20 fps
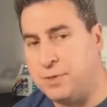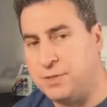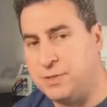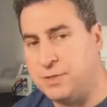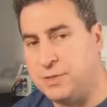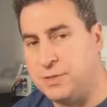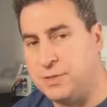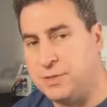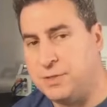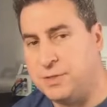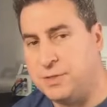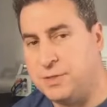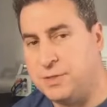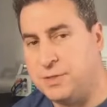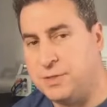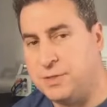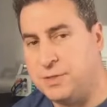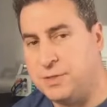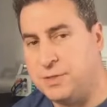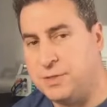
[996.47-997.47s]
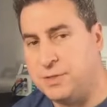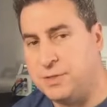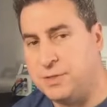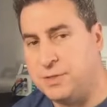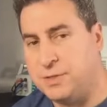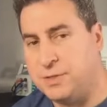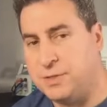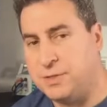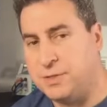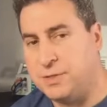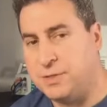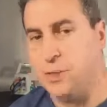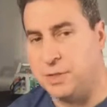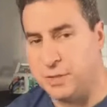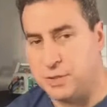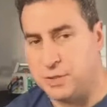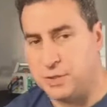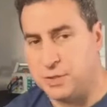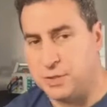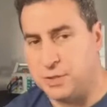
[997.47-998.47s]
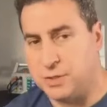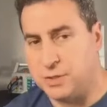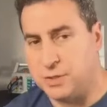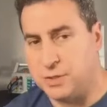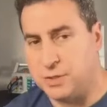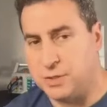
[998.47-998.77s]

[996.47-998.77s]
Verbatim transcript: I personally don't use the solar charging as